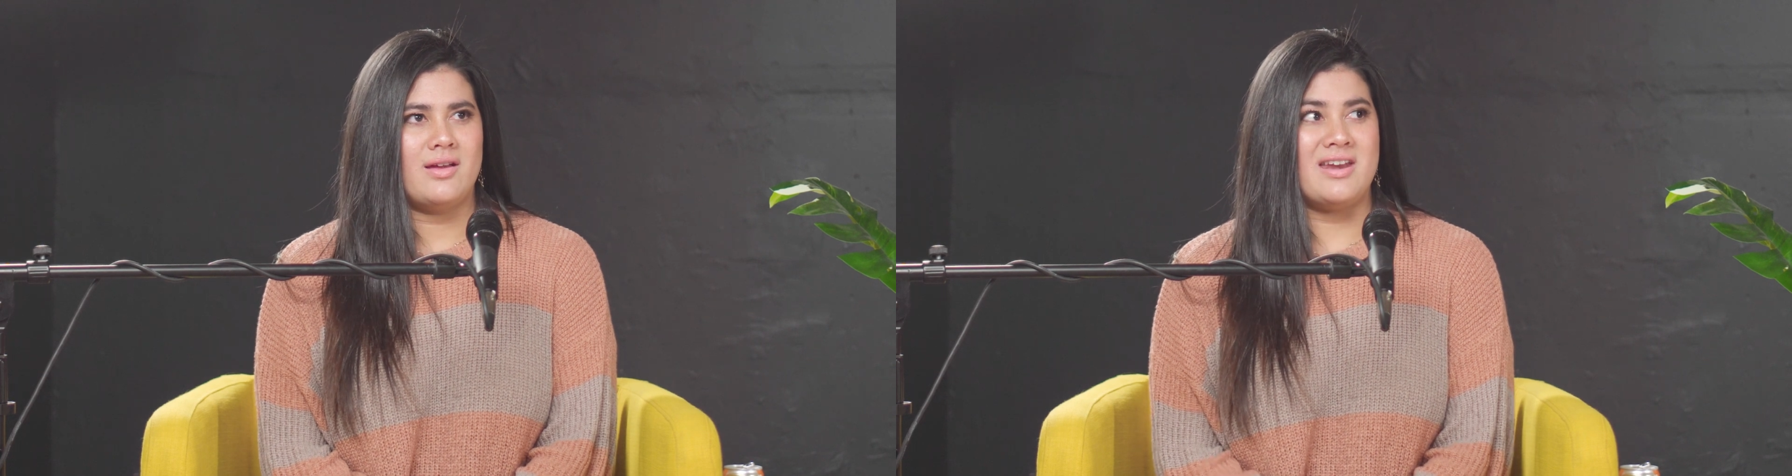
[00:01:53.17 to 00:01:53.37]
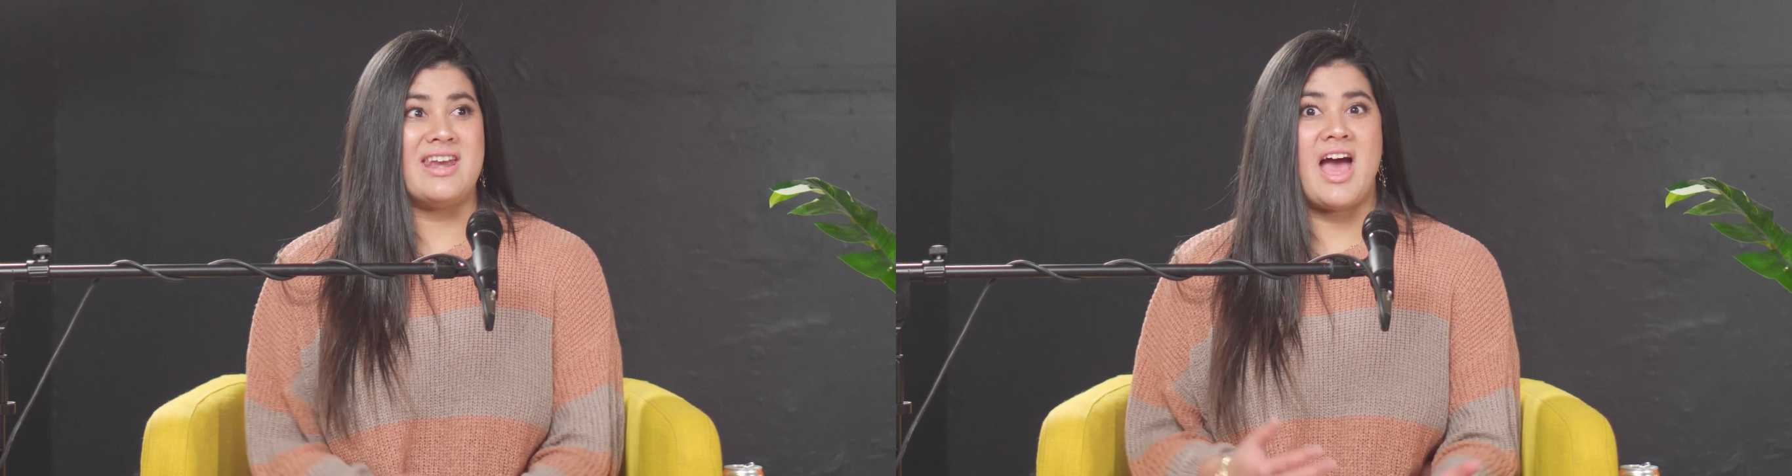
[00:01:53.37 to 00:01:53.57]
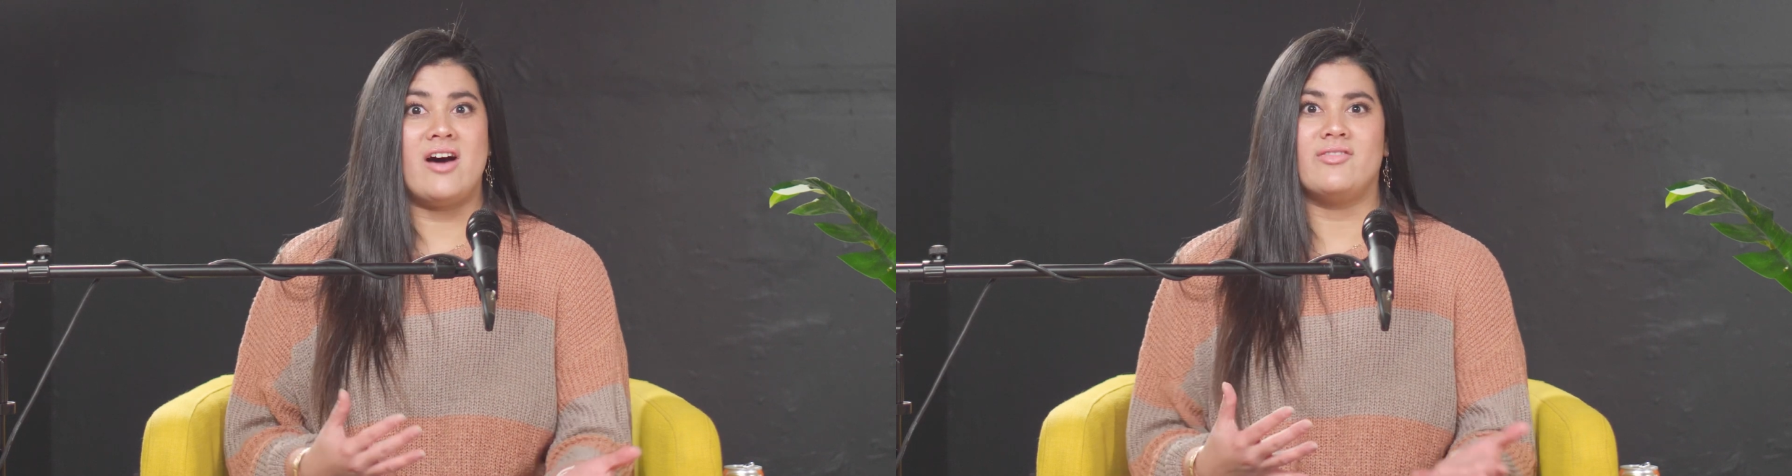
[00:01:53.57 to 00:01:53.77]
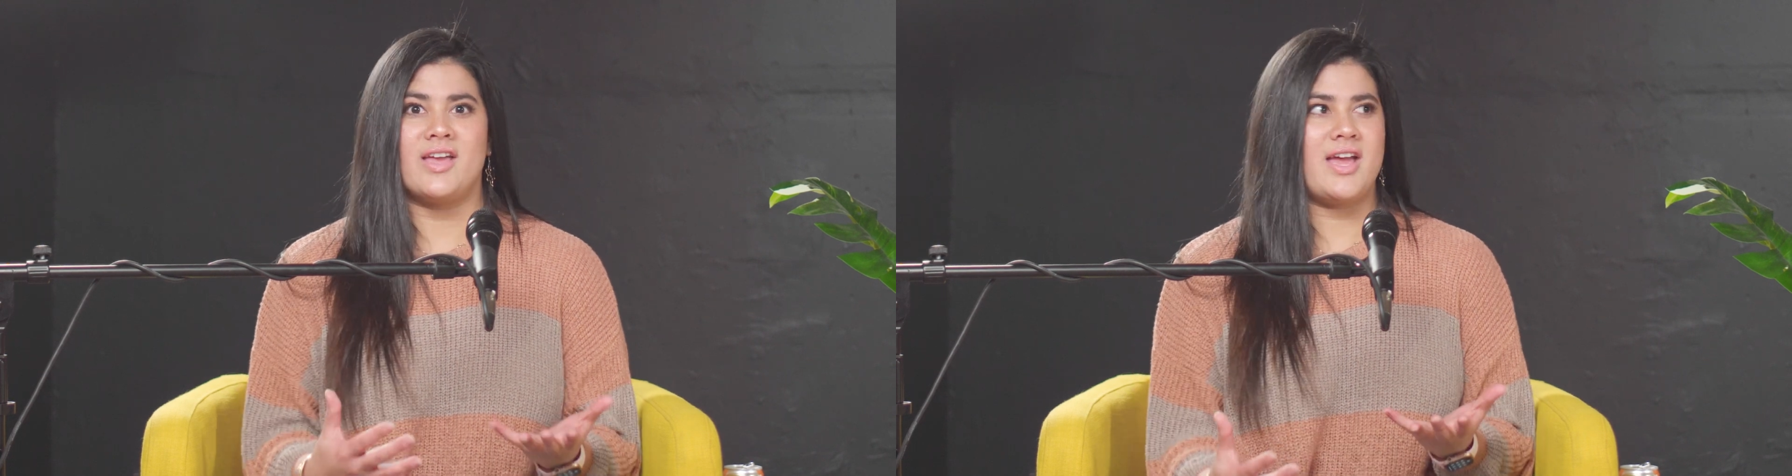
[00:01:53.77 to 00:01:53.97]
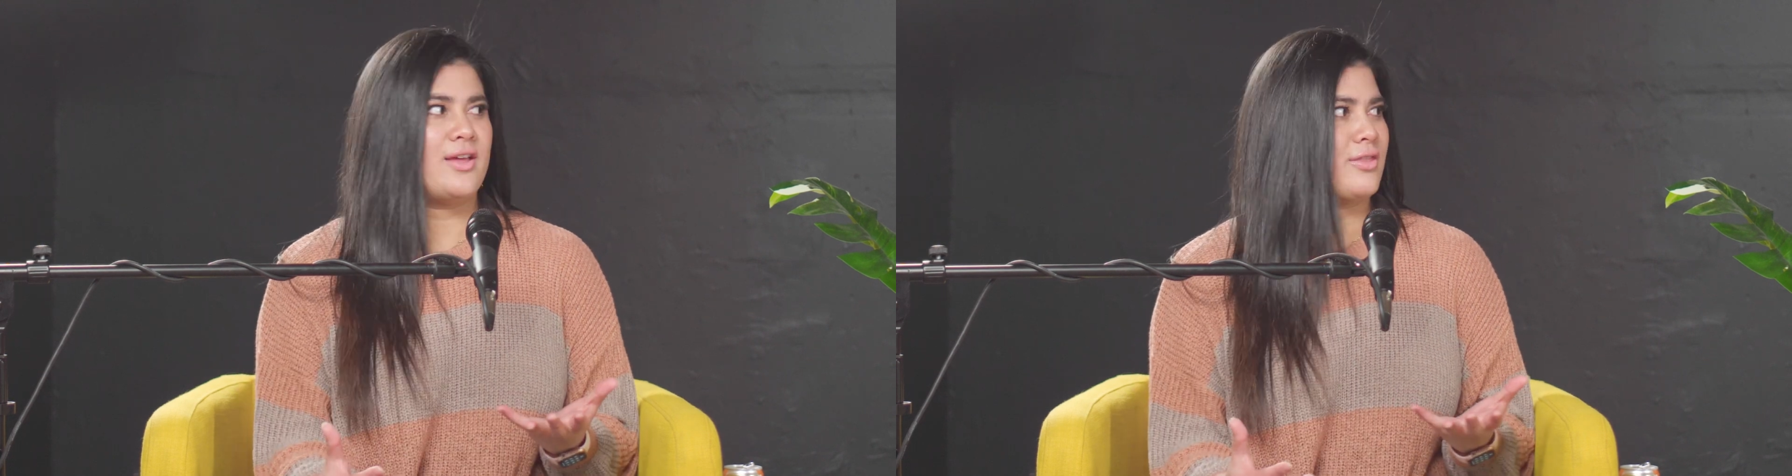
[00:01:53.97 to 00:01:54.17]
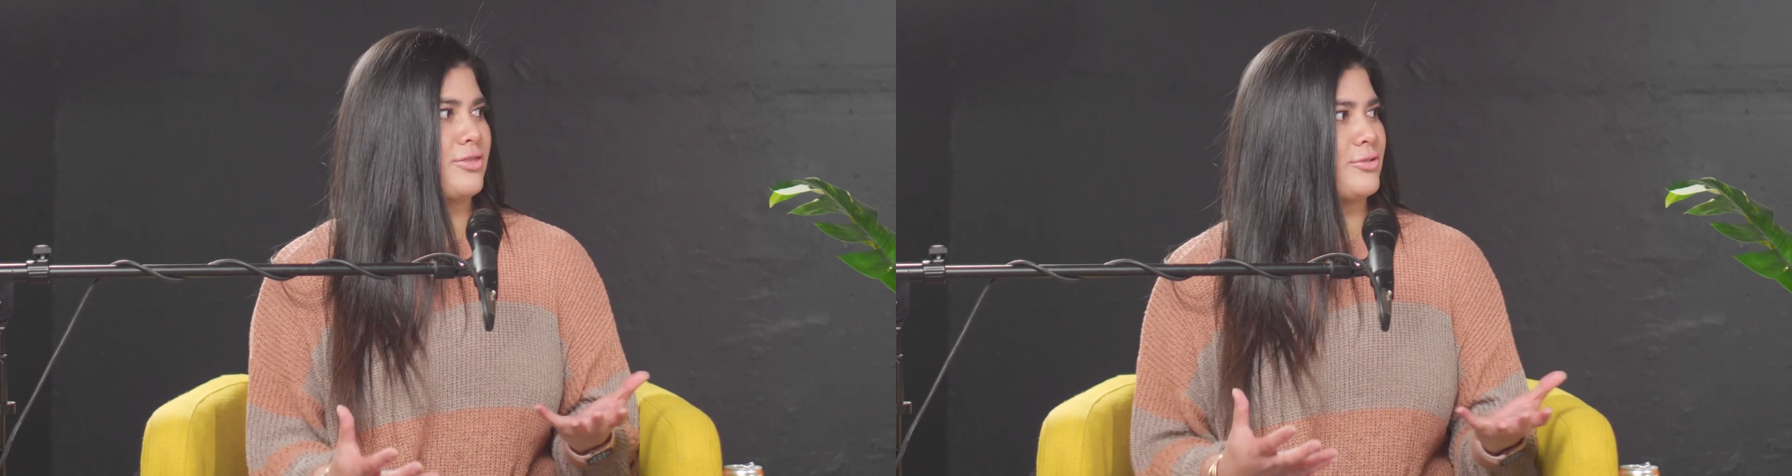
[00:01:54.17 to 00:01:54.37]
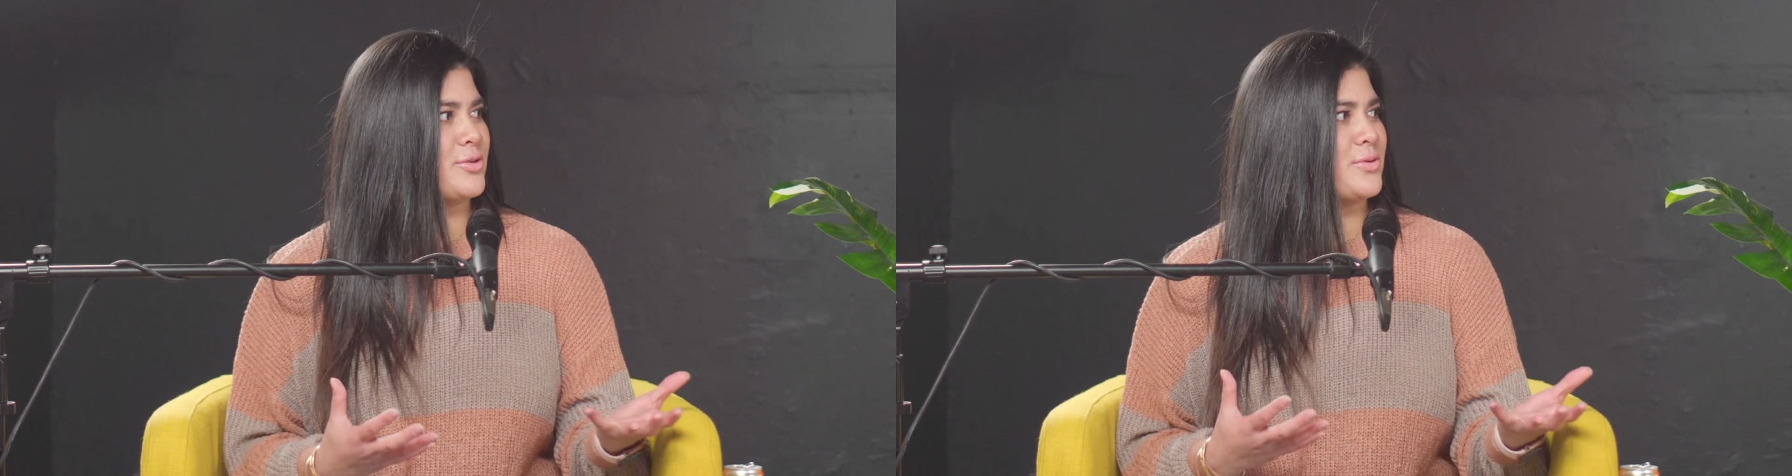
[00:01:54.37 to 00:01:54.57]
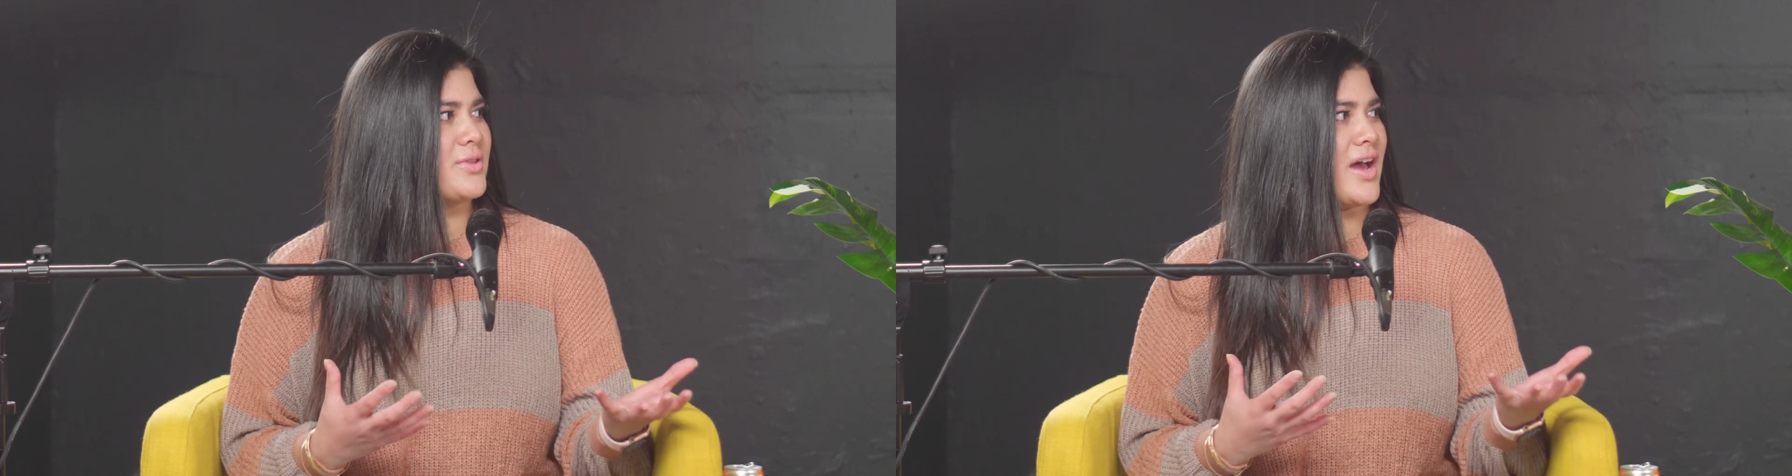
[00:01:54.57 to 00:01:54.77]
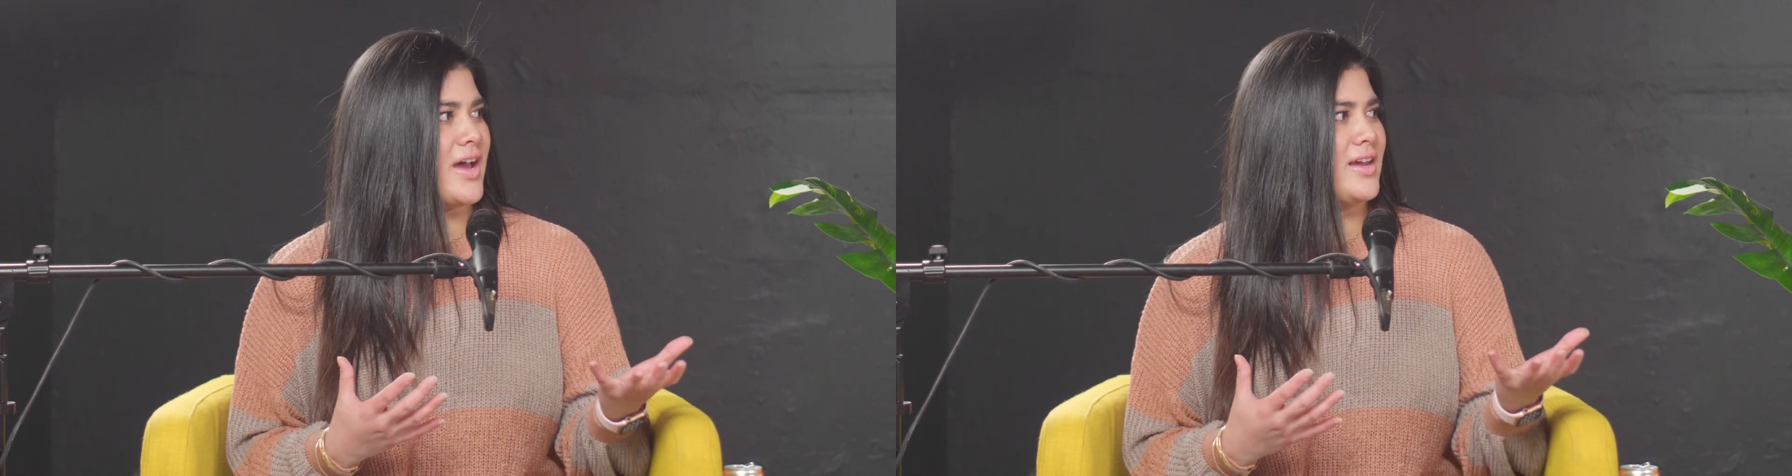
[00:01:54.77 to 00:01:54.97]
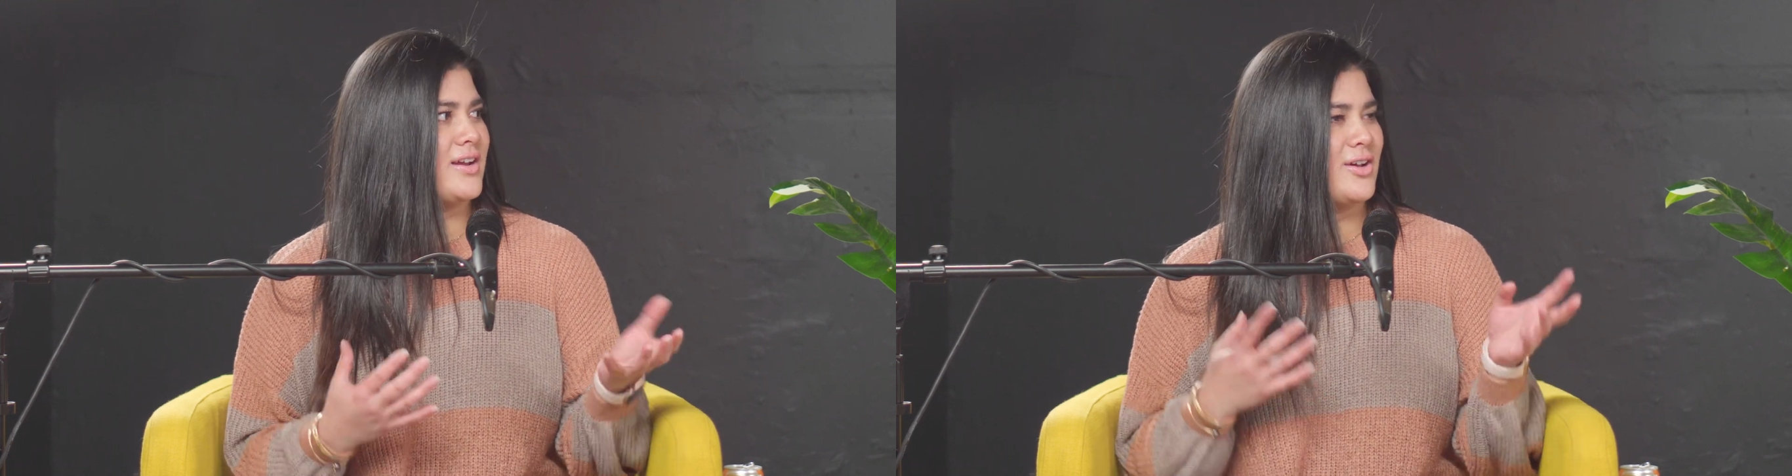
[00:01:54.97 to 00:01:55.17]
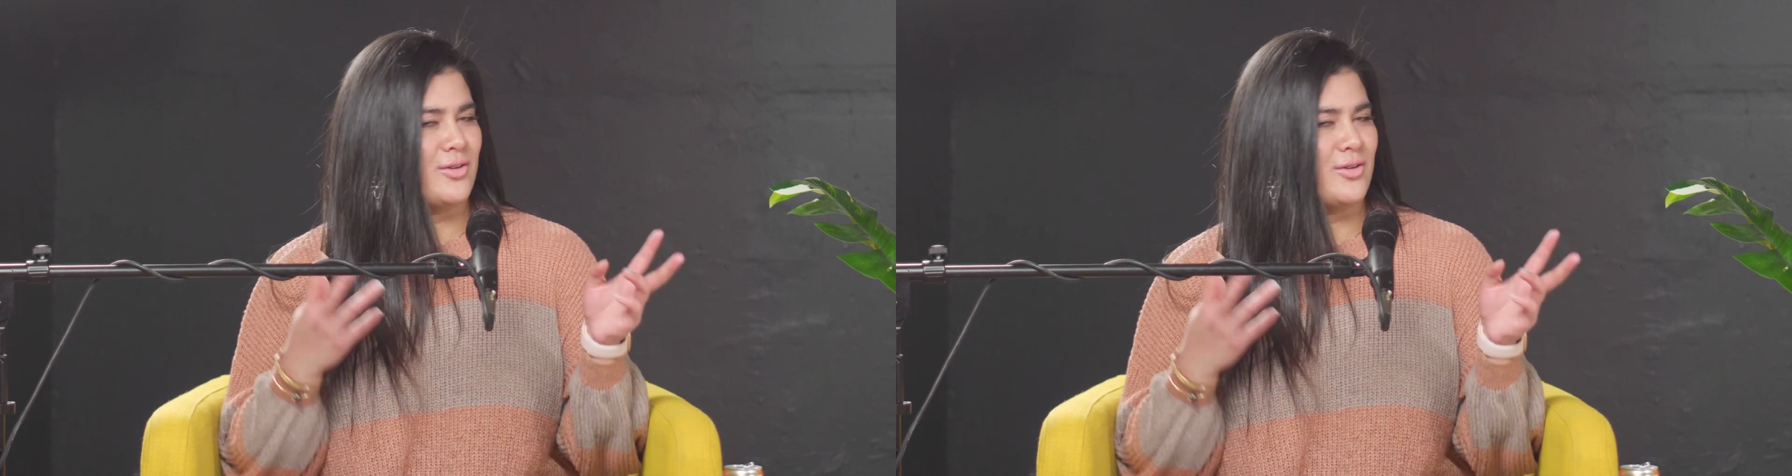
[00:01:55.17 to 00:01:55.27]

navigate through that